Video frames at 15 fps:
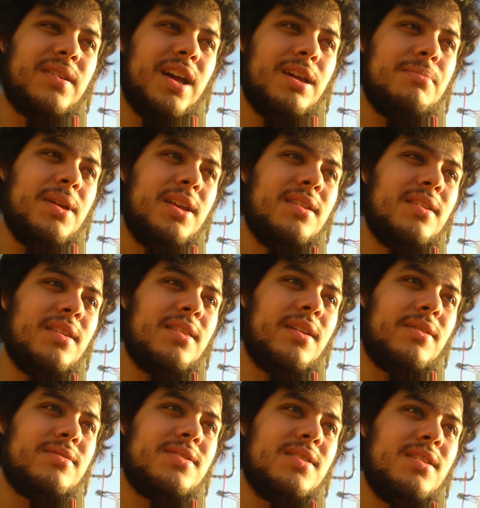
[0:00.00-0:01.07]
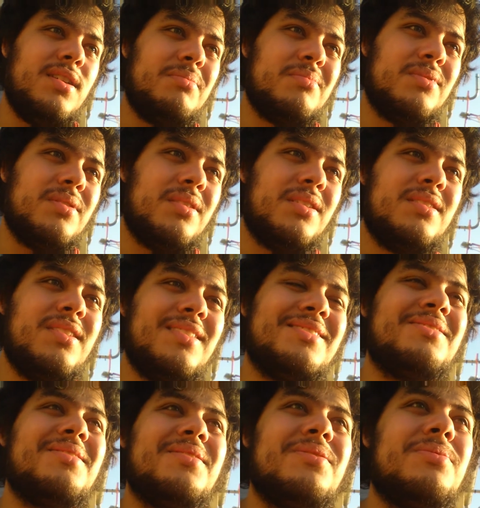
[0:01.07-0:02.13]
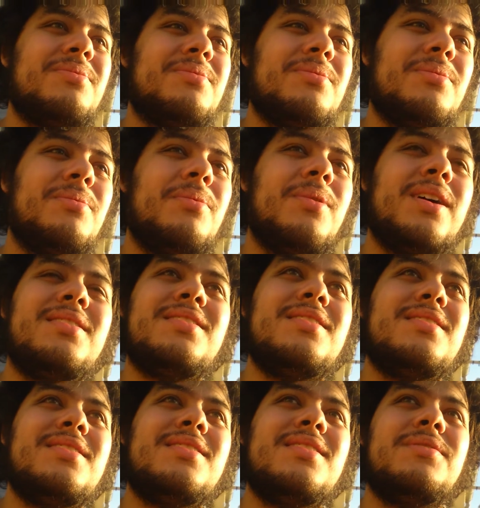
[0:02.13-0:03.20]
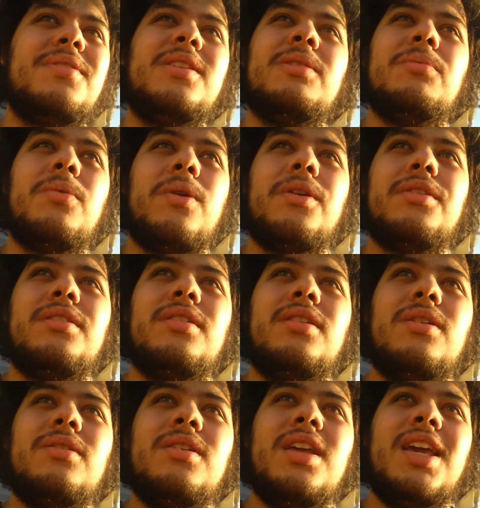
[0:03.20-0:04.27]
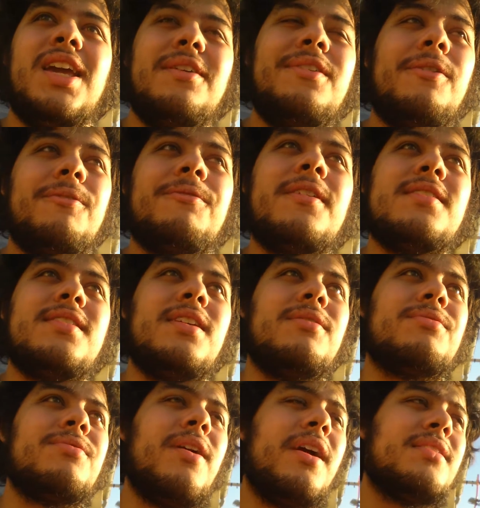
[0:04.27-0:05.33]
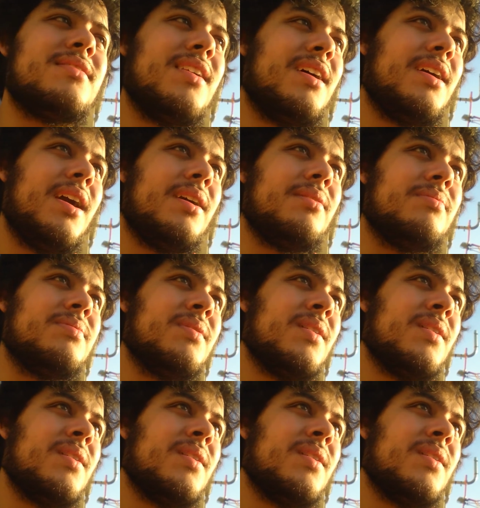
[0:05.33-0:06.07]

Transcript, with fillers: I mean, their team, uh, what is it even worth? You know, if they're facing France, I, I